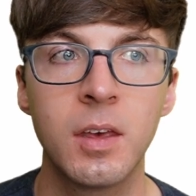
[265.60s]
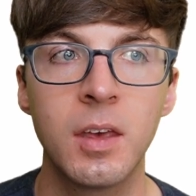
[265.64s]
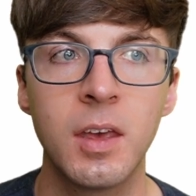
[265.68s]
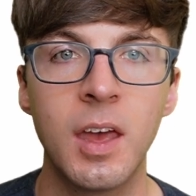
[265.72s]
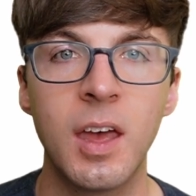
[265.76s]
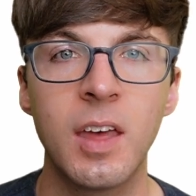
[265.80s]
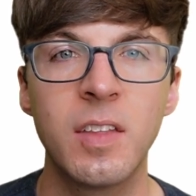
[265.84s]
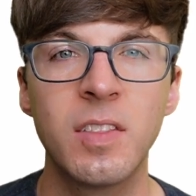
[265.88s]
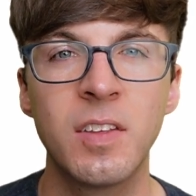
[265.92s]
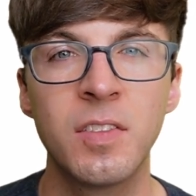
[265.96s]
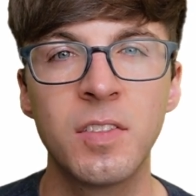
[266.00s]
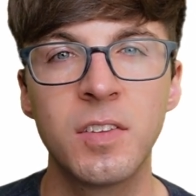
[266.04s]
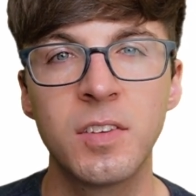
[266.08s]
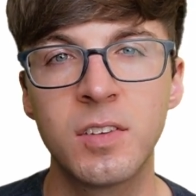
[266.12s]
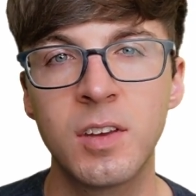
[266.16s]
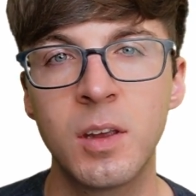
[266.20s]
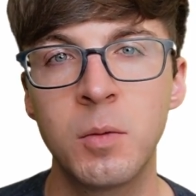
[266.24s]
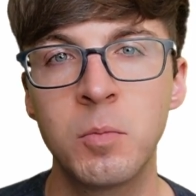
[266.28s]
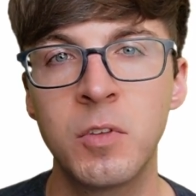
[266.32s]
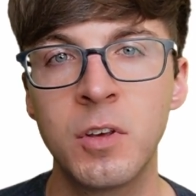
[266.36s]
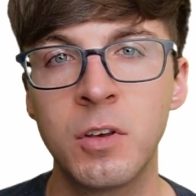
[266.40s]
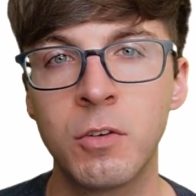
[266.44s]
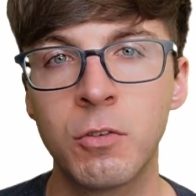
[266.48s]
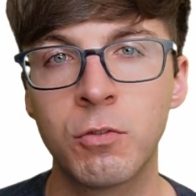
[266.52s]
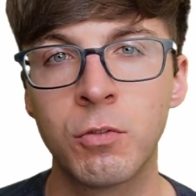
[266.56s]
And then the
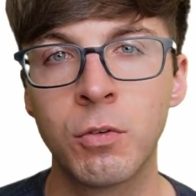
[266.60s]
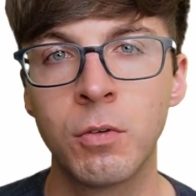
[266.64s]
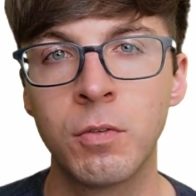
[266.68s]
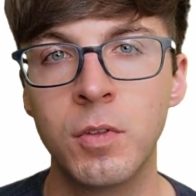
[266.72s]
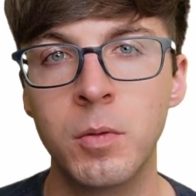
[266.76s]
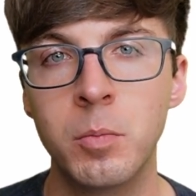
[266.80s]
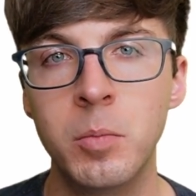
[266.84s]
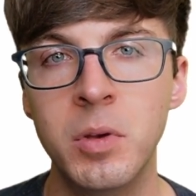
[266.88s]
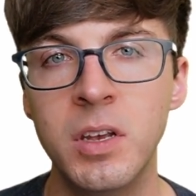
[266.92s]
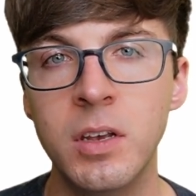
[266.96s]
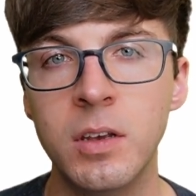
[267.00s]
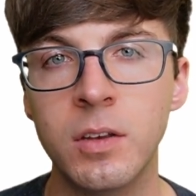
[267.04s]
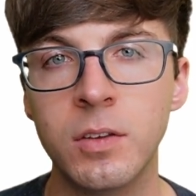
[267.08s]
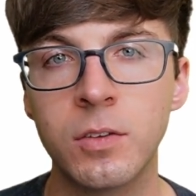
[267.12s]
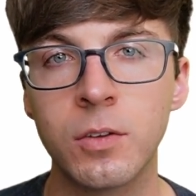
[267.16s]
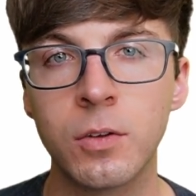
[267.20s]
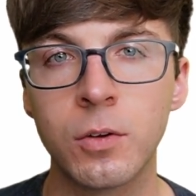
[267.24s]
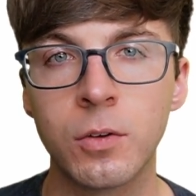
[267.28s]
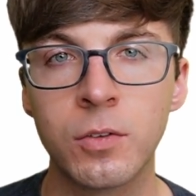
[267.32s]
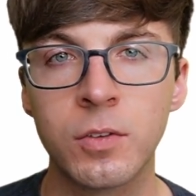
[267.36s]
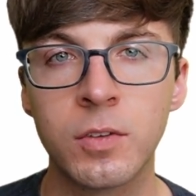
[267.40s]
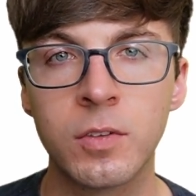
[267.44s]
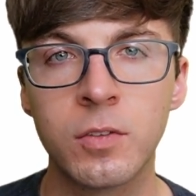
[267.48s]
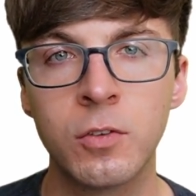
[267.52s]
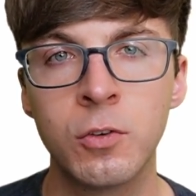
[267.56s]
same thing is true of the B's.
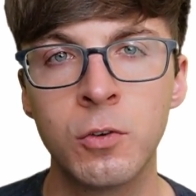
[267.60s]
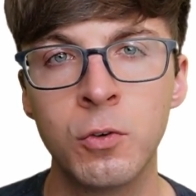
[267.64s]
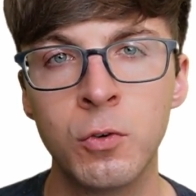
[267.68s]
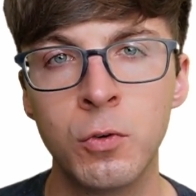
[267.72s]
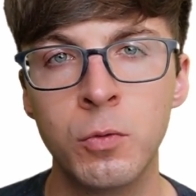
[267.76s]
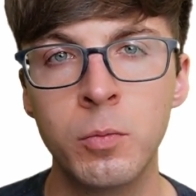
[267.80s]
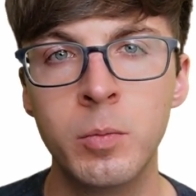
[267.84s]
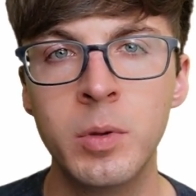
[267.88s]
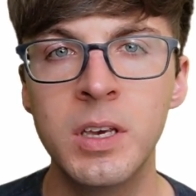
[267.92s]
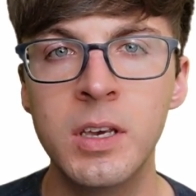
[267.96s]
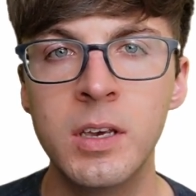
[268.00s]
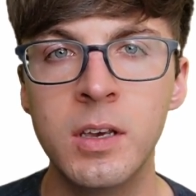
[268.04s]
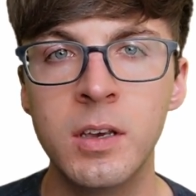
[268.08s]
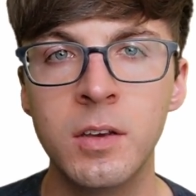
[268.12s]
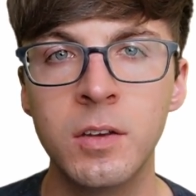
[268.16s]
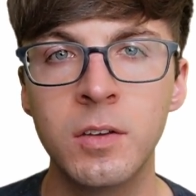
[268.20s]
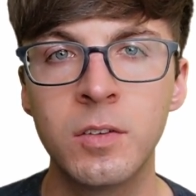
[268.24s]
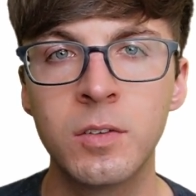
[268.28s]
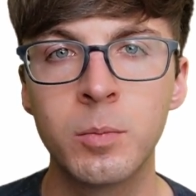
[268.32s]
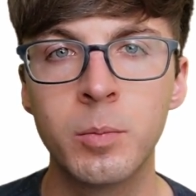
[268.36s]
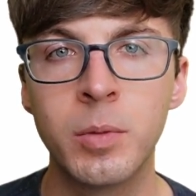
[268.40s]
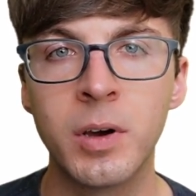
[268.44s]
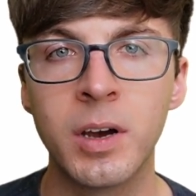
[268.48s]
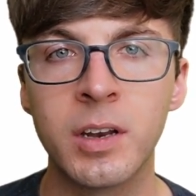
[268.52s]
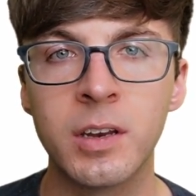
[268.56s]
There's two
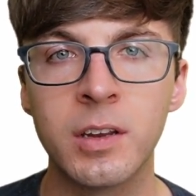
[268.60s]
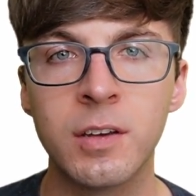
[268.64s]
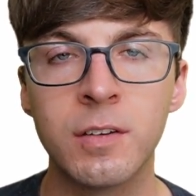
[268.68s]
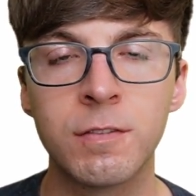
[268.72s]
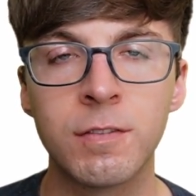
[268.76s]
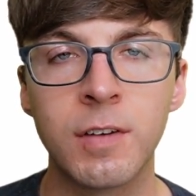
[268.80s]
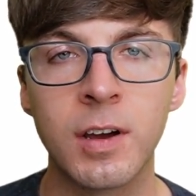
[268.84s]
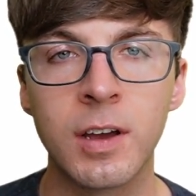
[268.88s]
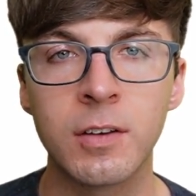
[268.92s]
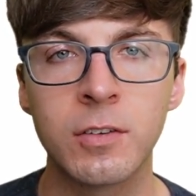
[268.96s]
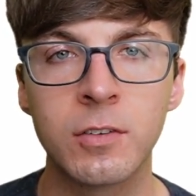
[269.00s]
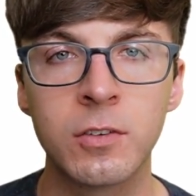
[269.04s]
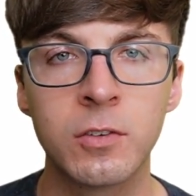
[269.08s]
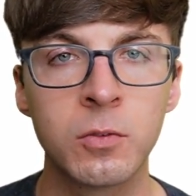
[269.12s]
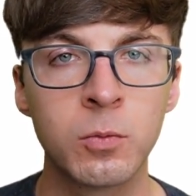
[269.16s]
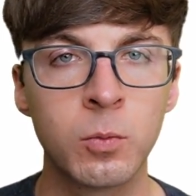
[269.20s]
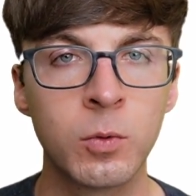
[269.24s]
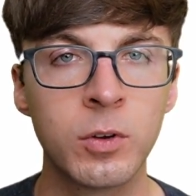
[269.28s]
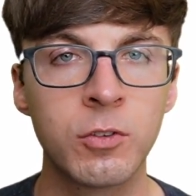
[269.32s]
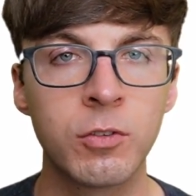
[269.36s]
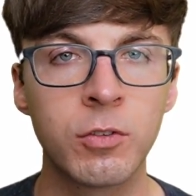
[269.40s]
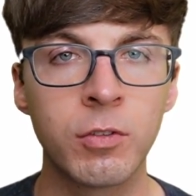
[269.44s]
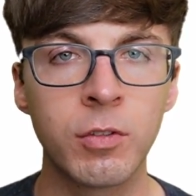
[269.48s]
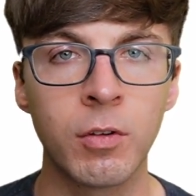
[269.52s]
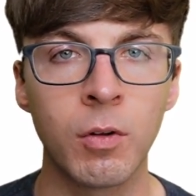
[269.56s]
B's, but if I
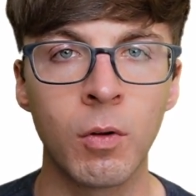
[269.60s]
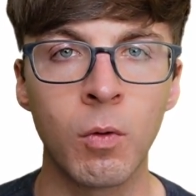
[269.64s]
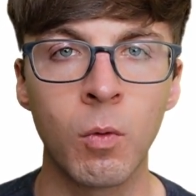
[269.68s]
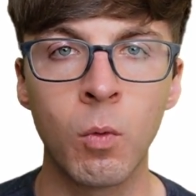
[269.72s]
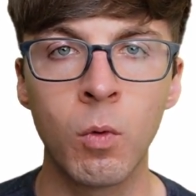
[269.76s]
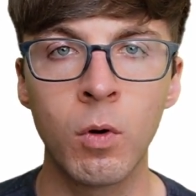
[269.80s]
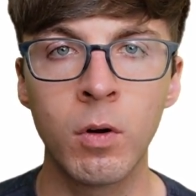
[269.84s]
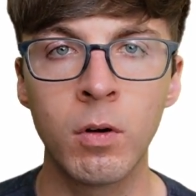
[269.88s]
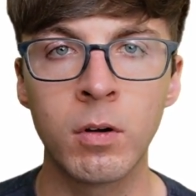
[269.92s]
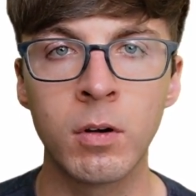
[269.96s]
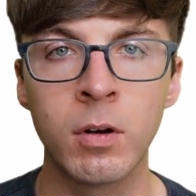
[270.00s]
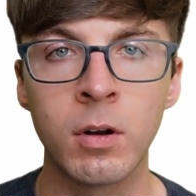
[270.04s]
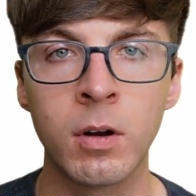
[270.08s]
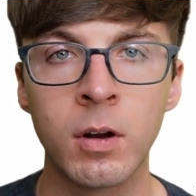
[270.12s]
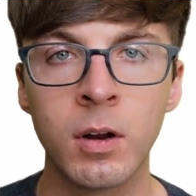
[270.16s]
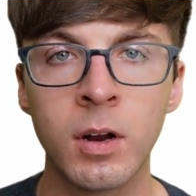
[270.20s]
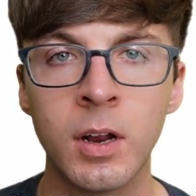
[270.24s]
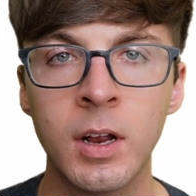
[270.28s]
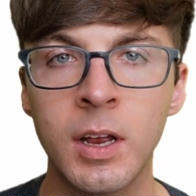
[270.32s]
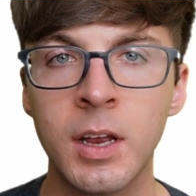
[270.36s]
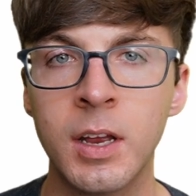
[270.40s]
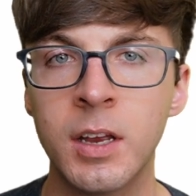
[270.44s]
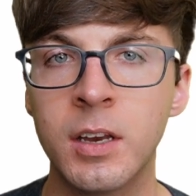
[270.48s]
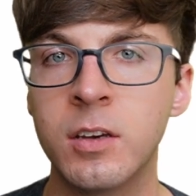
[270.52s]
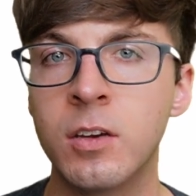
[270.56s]
switch their order,
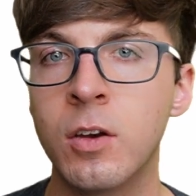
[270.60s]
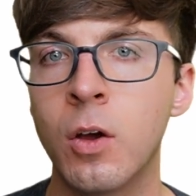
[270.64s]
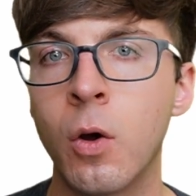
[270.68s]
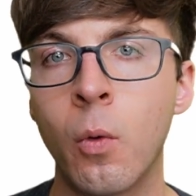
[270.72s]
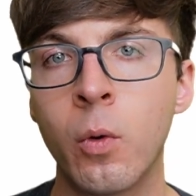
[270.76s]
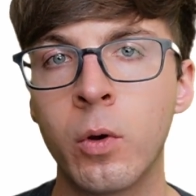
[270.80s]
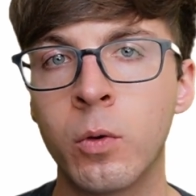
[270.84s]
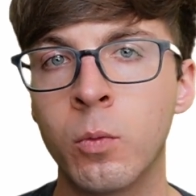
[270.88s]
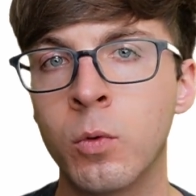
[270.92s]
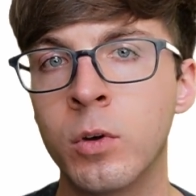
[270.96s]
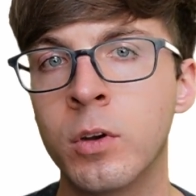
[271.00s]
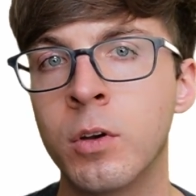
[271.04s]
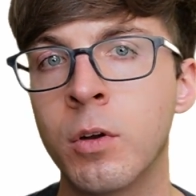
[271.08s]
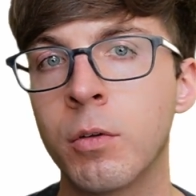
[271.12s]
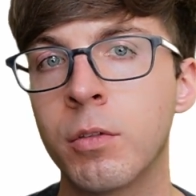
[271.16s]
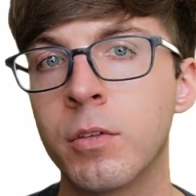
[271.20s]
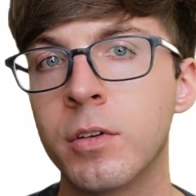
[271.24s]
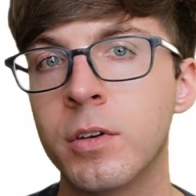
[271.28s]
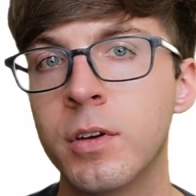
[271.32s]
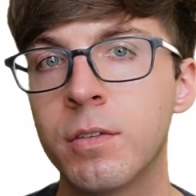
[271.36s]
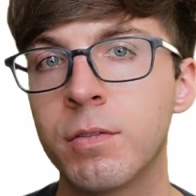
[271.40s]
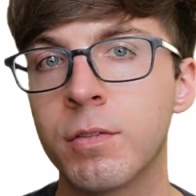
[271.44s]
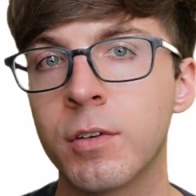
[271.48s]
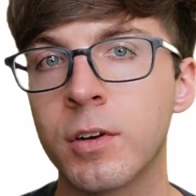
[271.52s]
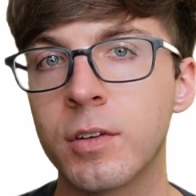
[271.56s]
no one would know the
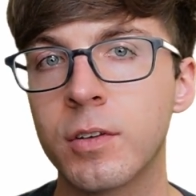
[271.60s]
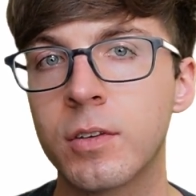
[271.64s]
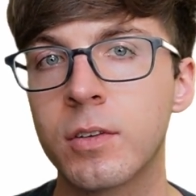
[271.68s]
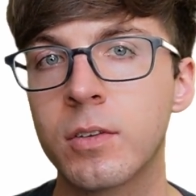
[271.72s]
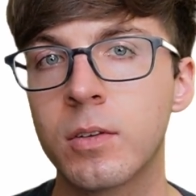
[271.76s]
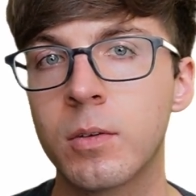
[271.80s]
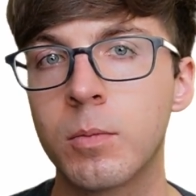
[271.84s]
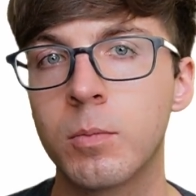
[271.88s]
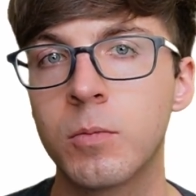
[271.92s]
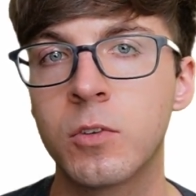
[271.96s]
difference.